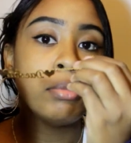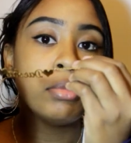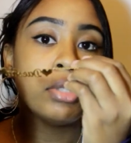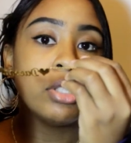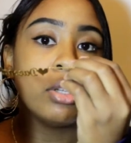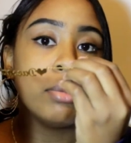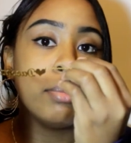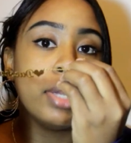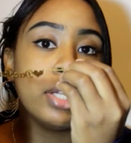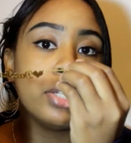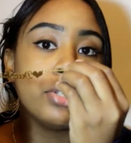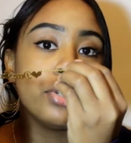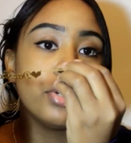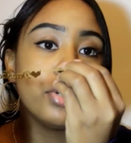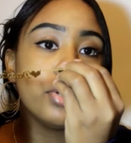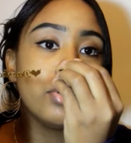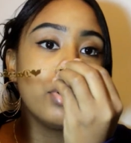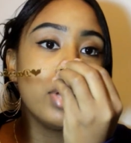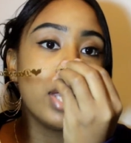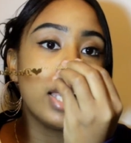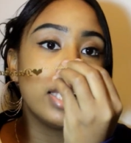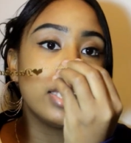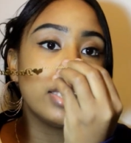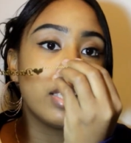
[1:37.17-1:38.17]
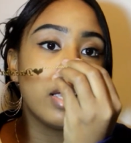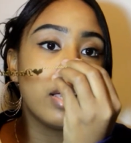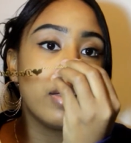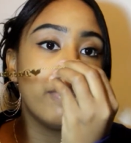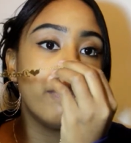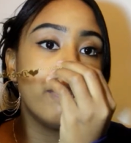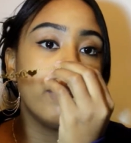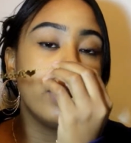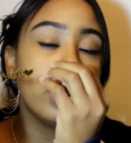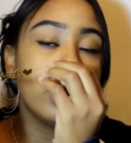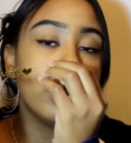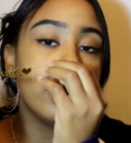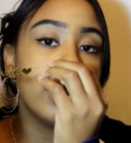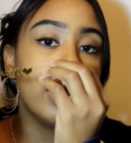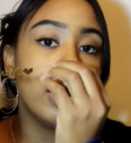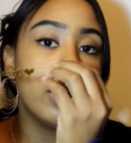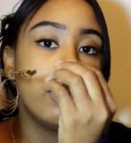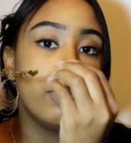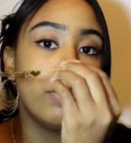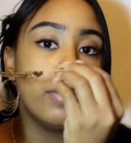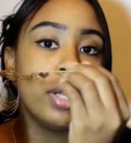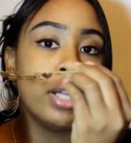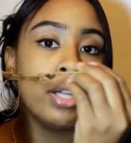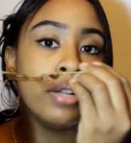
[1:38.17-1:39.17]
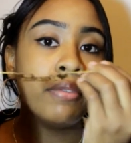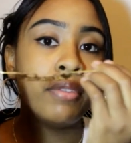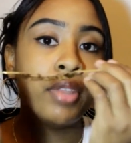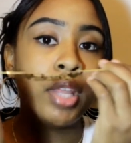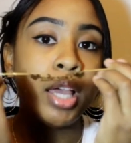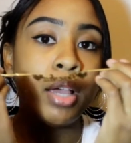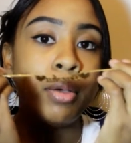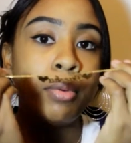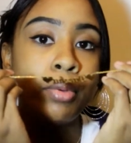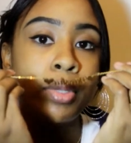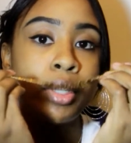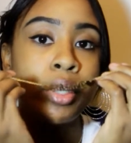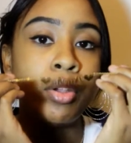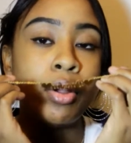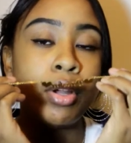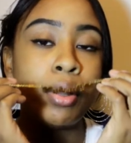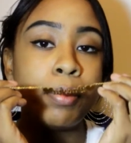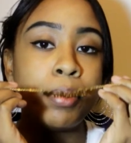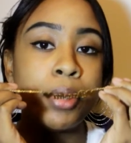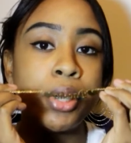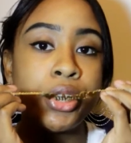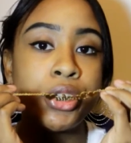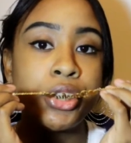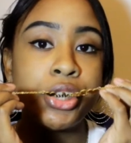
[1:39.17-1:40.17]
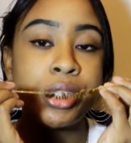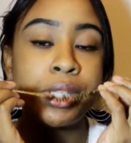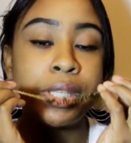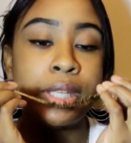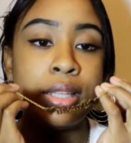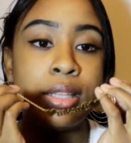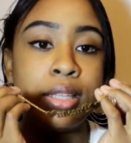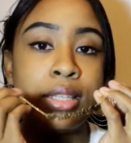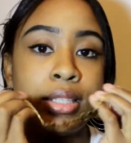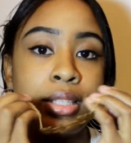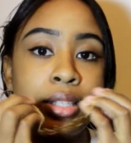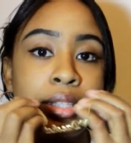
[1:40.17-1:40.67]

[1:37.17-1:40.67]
so make sure you guys are very aware of that when you are purchasing this,